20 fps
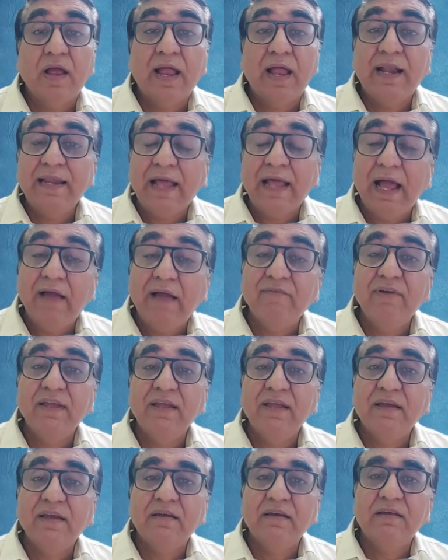and
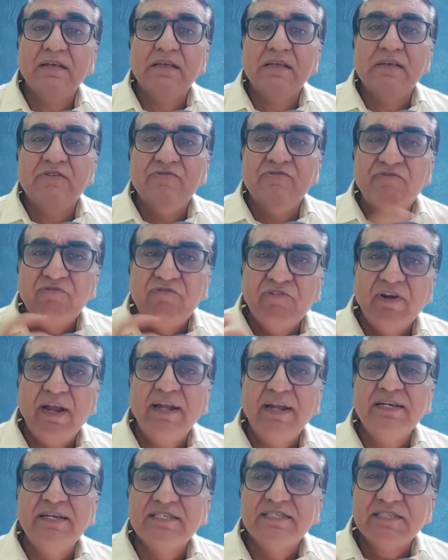having
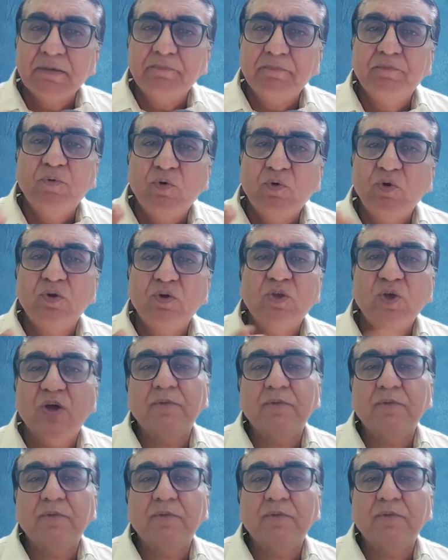friends support